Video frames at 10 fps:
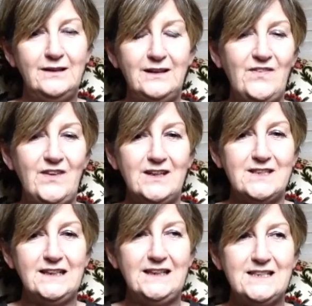And then I
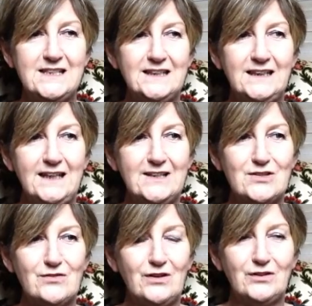deleted it
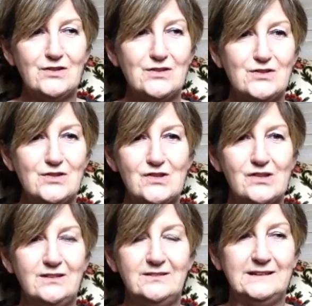later on because I just
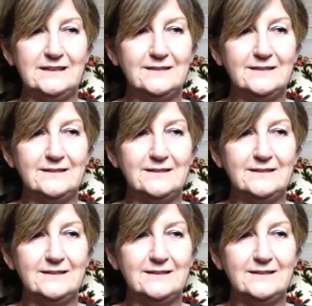thought, no.